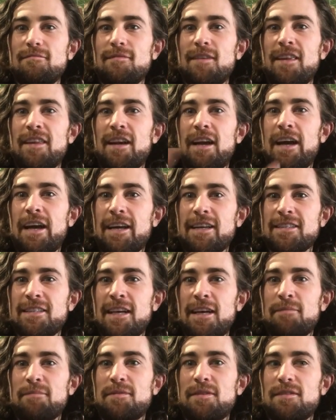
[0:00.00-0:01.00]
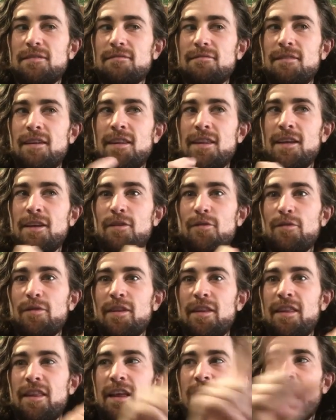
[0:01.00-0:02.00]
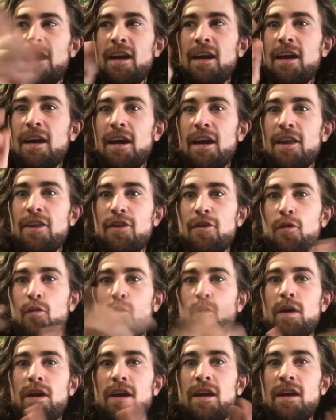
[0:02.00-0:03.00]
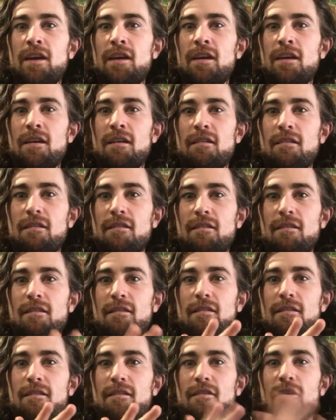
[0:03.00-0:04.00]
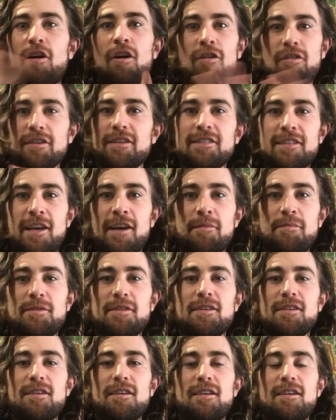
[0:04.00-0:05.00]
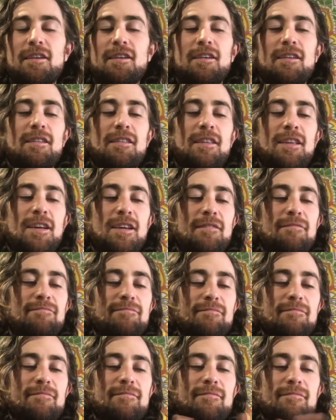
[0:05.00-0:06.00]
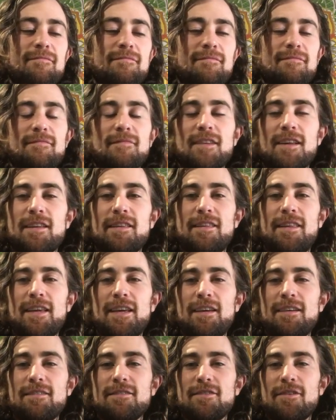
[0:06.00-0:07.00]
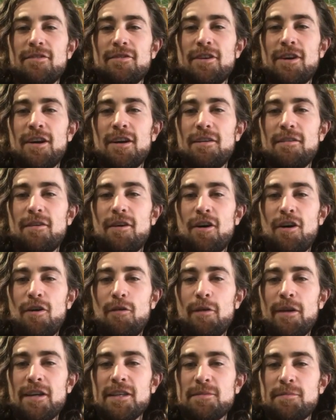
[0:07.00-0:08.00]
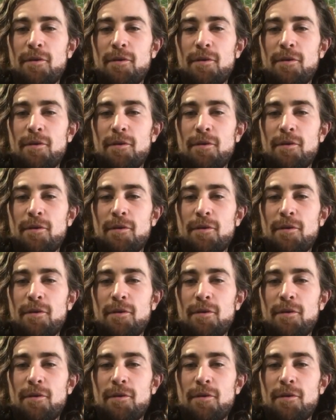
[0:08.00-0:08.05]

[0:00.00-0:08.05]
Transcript: and that I accept, and that they and the we all accept that things are not always